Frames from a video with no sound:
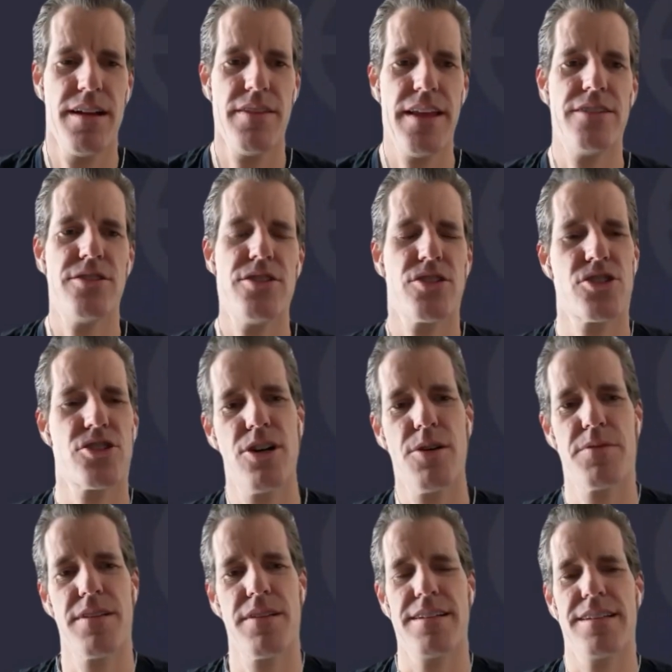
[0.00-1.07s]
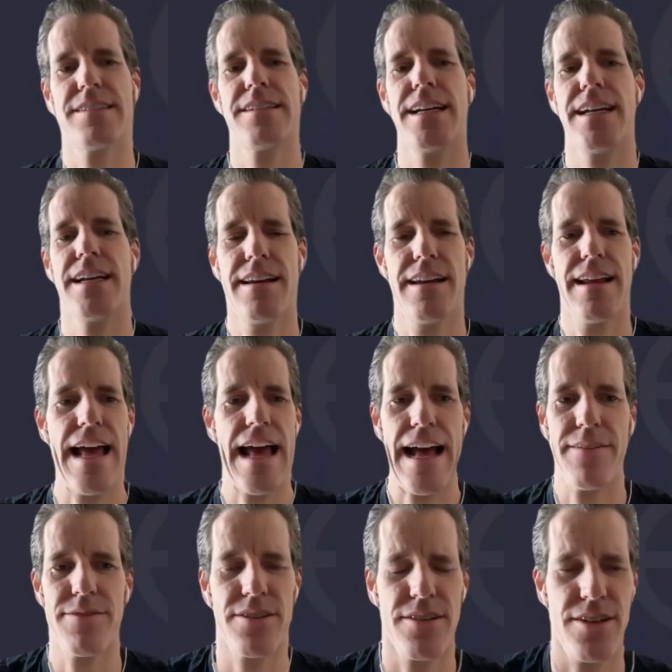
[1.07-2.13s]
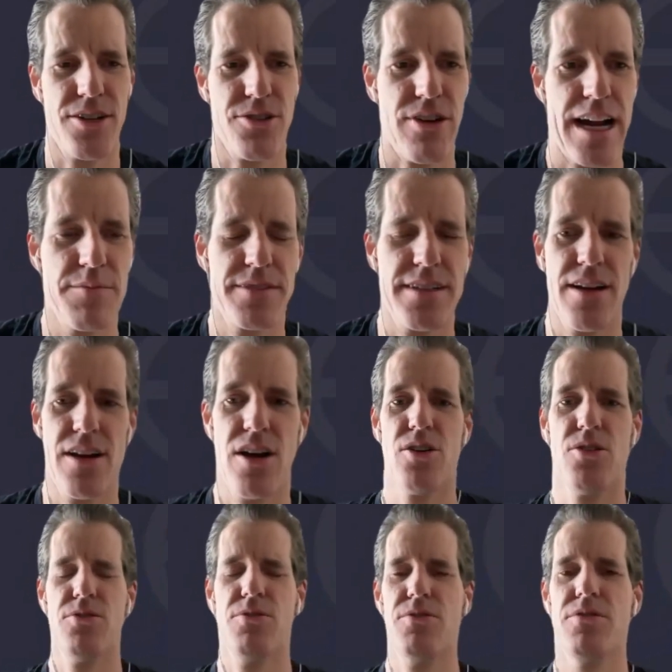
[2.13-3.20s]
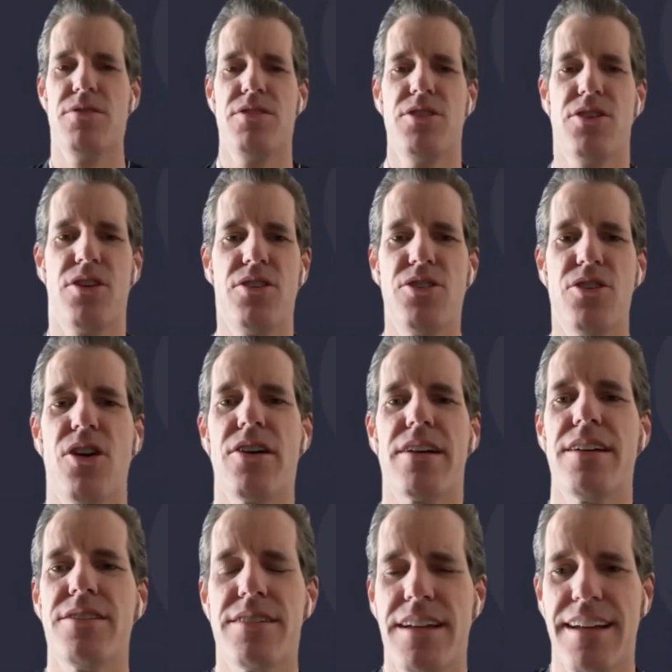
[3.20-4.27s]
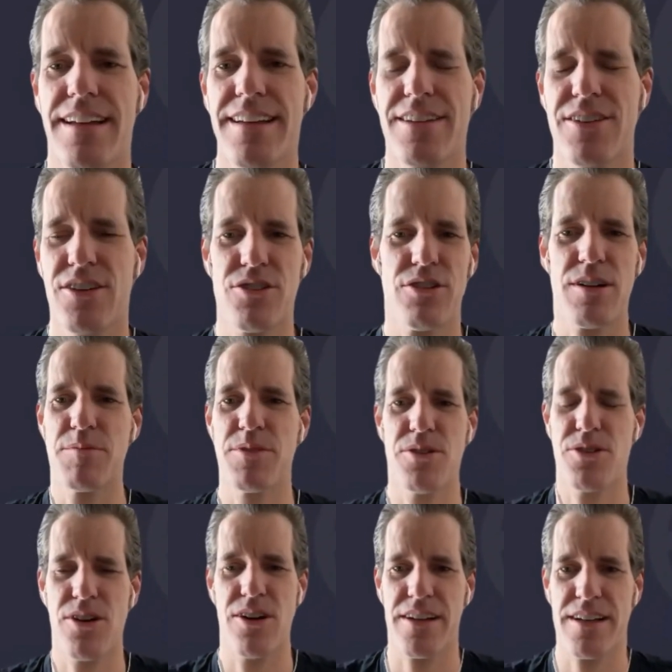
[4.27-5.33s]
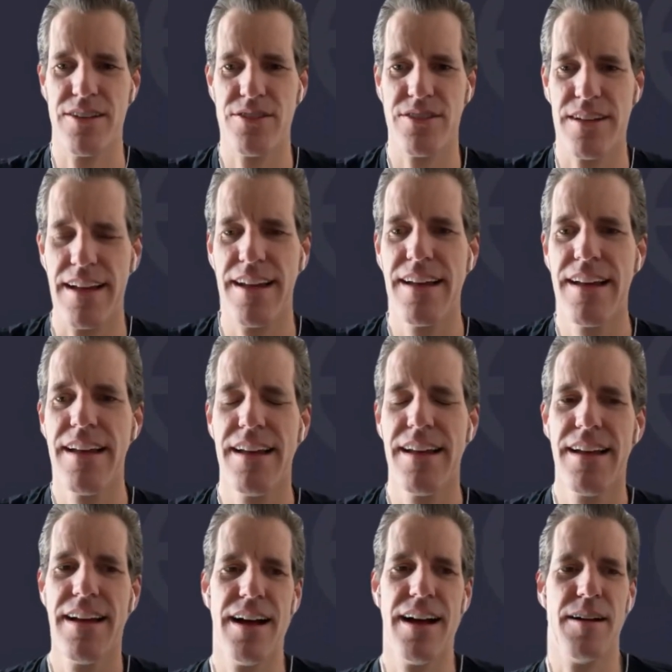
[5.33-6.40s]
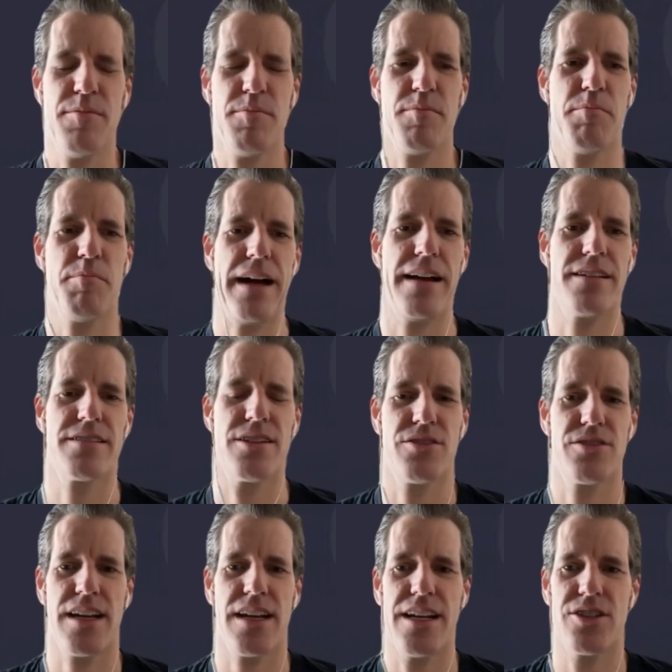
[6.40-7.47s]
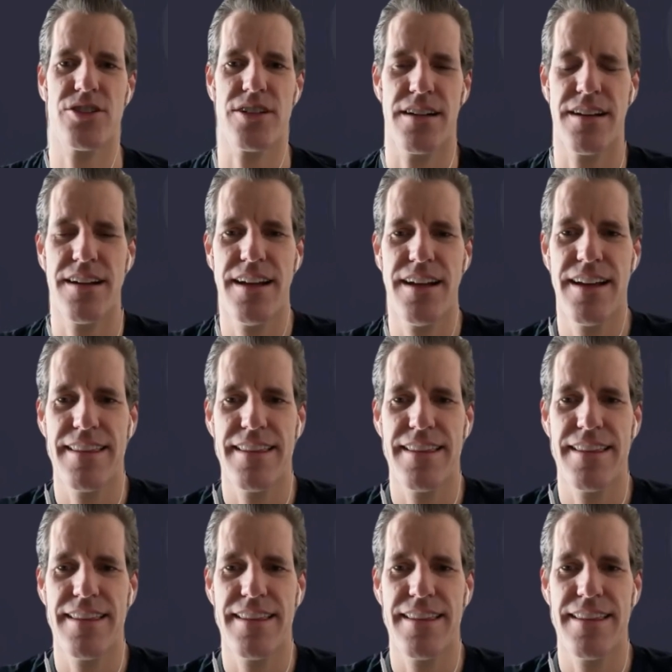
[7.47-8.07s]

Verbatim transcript: They just show up to the scene after the crime, say, "Oh, you're you're all guilty. You're in crypto. You're all guilty um, by association."